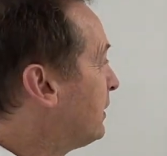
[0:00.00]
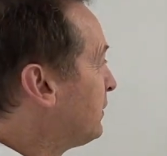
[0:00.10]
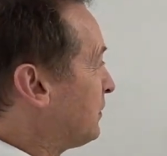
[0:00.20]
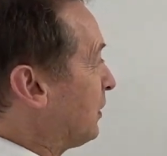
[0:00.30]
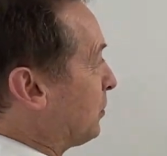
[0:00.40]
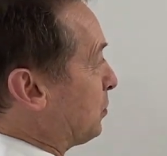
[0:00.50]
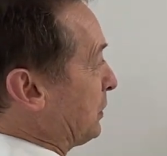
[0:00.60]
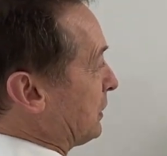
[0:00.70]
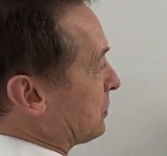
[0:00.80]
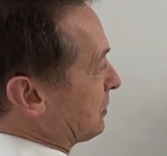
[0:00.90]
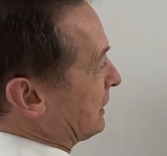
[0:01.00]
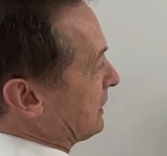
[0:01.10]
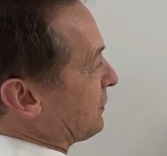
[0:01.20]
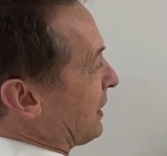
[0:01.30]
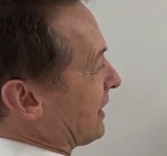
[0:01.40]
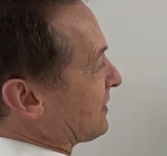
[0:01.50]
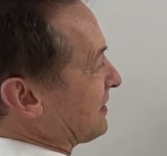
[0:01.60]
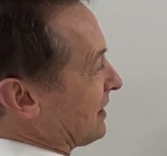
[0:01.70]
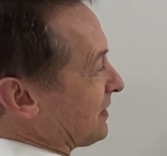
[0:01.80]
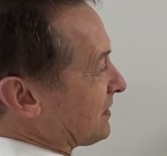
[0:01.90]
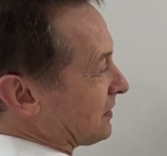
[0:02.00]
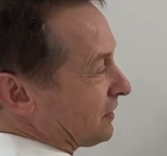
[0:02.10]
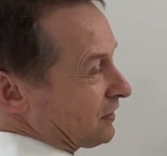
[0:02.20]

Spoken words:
So we only give access